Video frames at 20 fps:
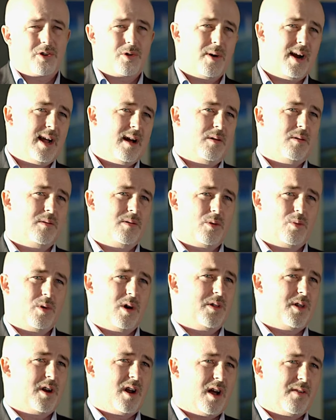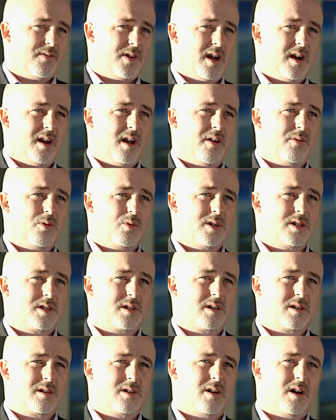throughout the work that I've done, I've always
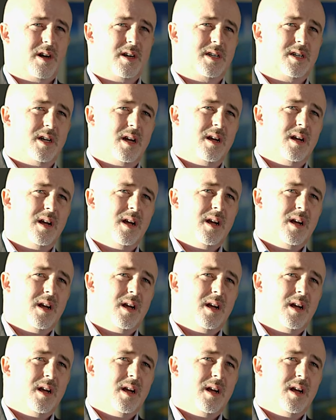tried to